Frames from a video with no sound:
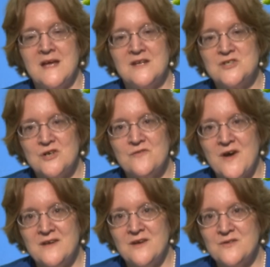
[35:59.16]
the anterior
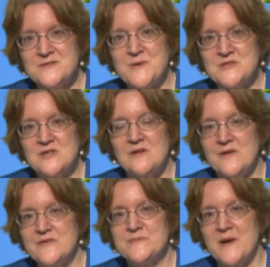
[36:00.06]
fontanelle is supposed to
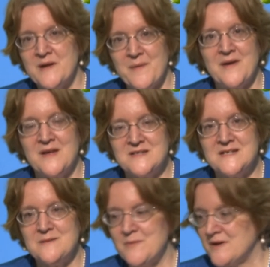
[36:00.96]
close by about 18